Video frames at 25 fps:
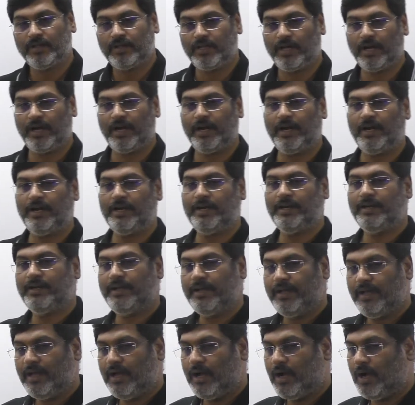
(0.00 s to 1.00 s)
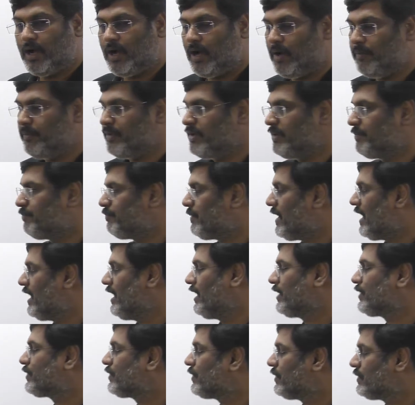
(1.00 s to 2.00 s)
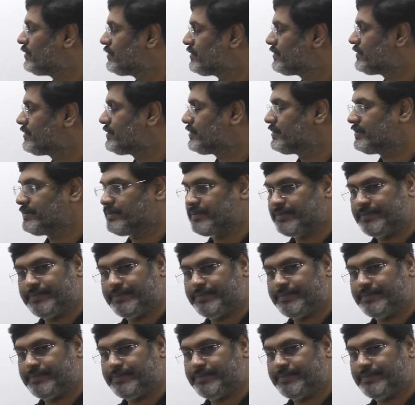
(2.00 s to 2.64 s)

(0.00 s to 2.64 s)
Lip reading: Third, how many pi electrons?